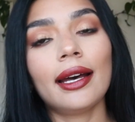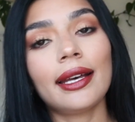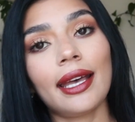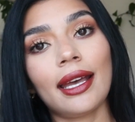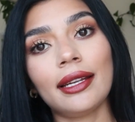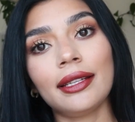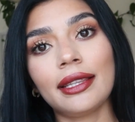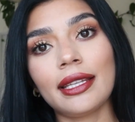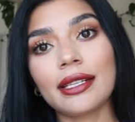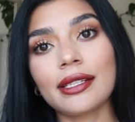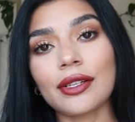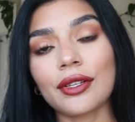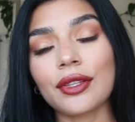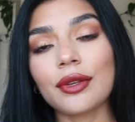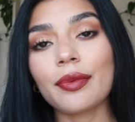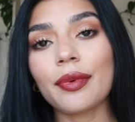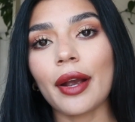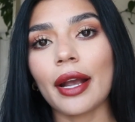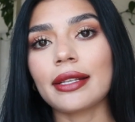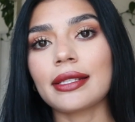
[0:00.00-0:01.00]
Again, these are the
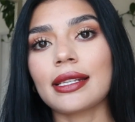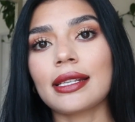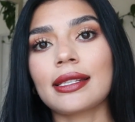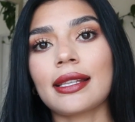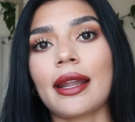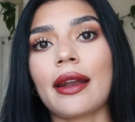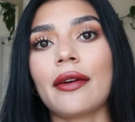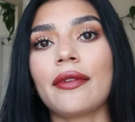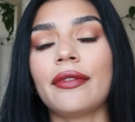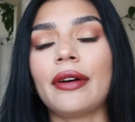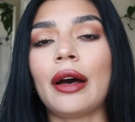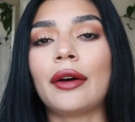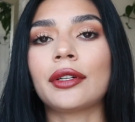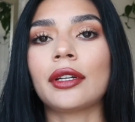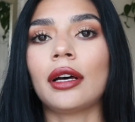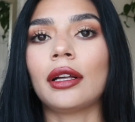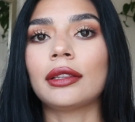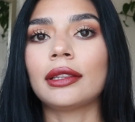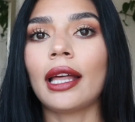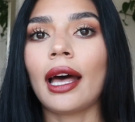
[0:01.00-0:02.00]
prices that I found
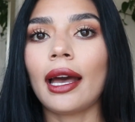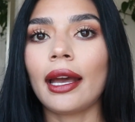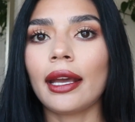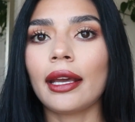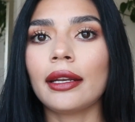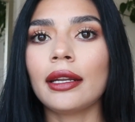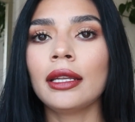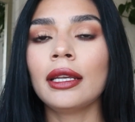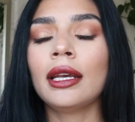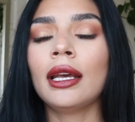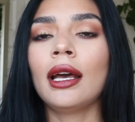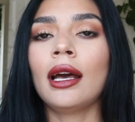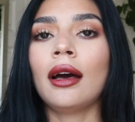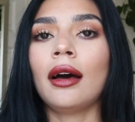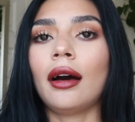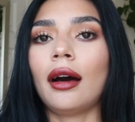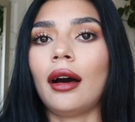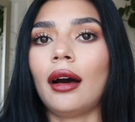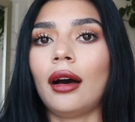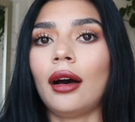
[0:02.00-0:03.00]
online.
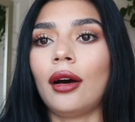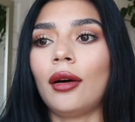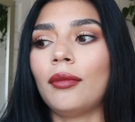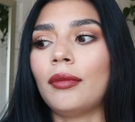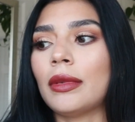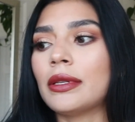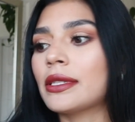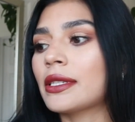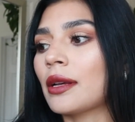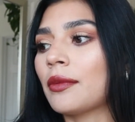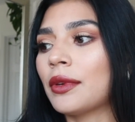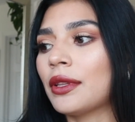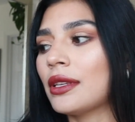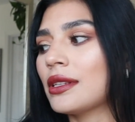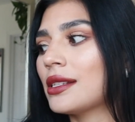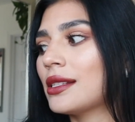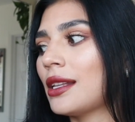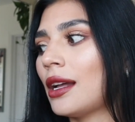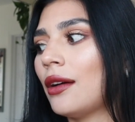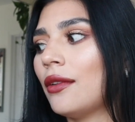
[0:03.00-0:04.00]
Some of the
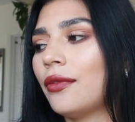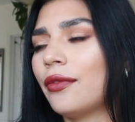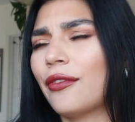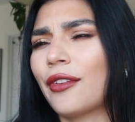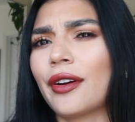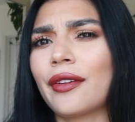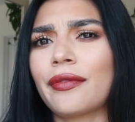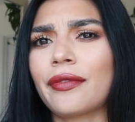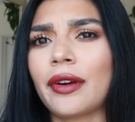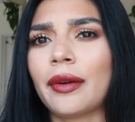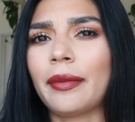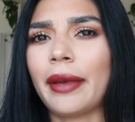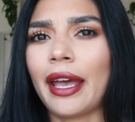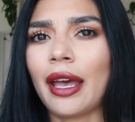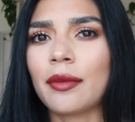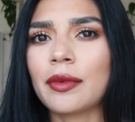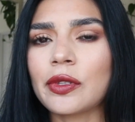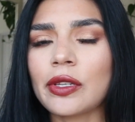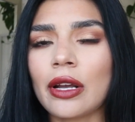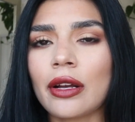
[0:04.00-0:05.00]
stuff were from
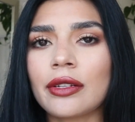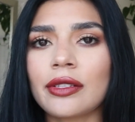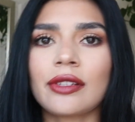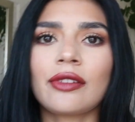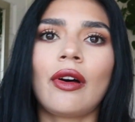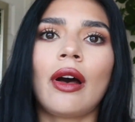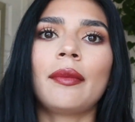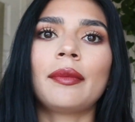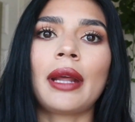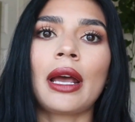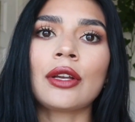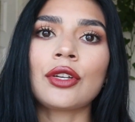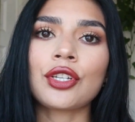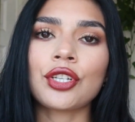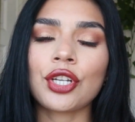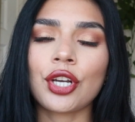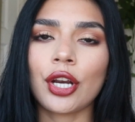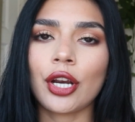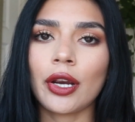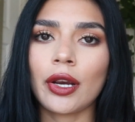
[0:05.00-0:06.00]
Amazon, so I'm not
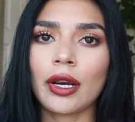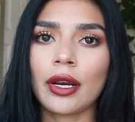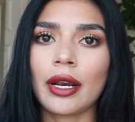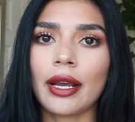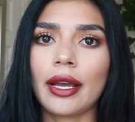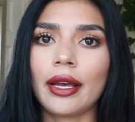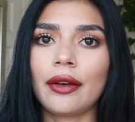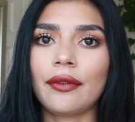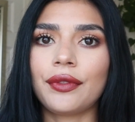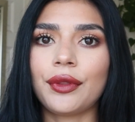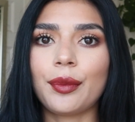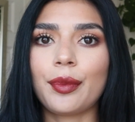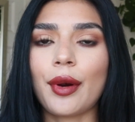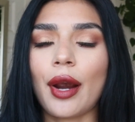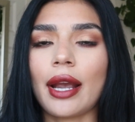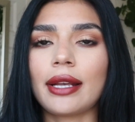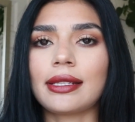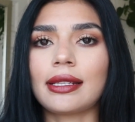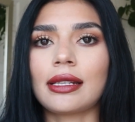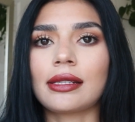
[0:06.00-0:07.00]
sure if the
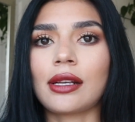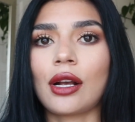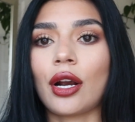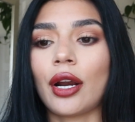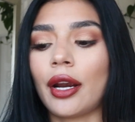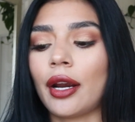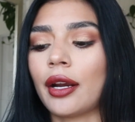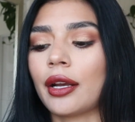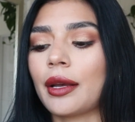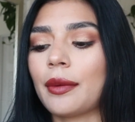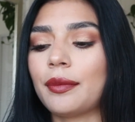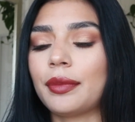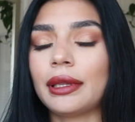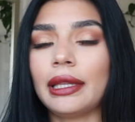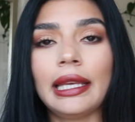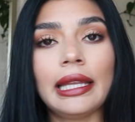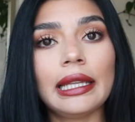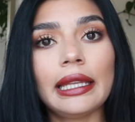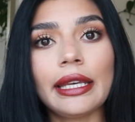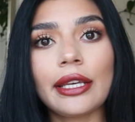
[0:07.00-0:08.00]
prices are
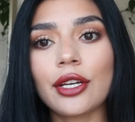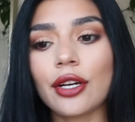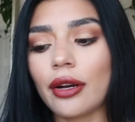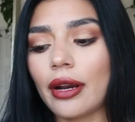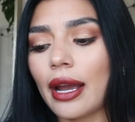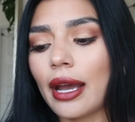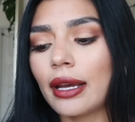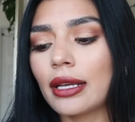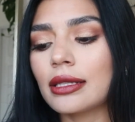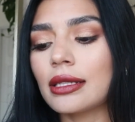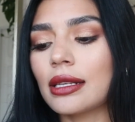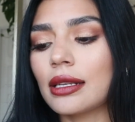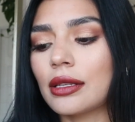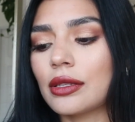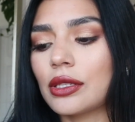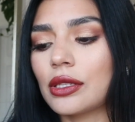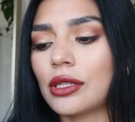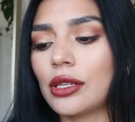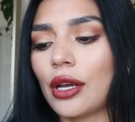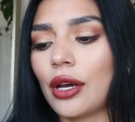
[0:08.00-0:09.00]
completely correct.
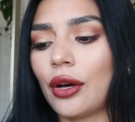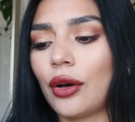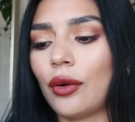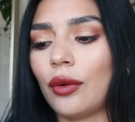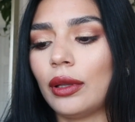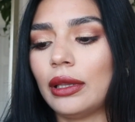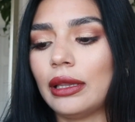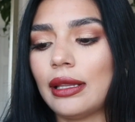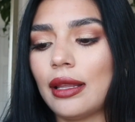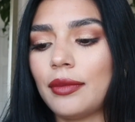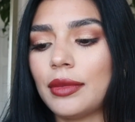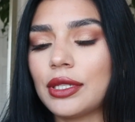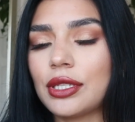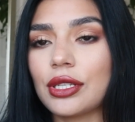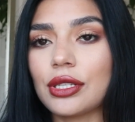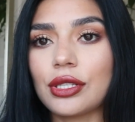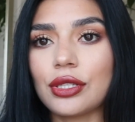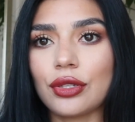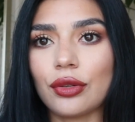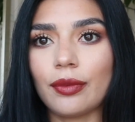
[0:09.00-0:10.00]
So let me
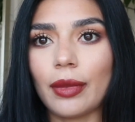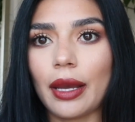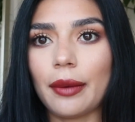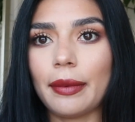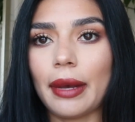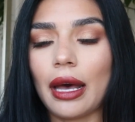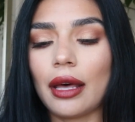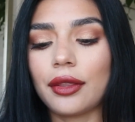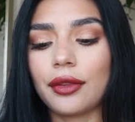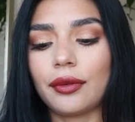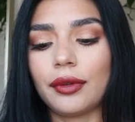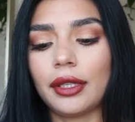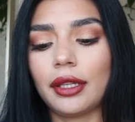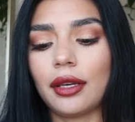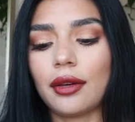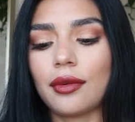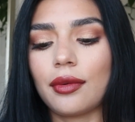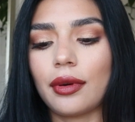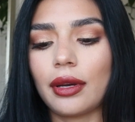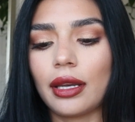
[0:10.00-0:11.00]
just do my math really
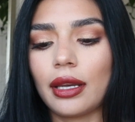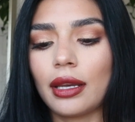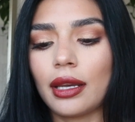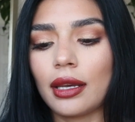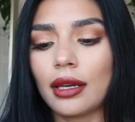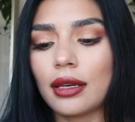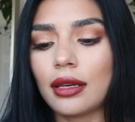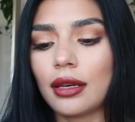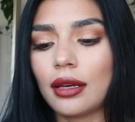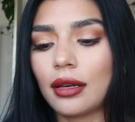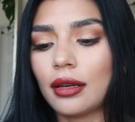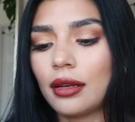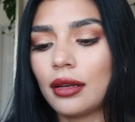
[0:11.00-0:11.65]
quick.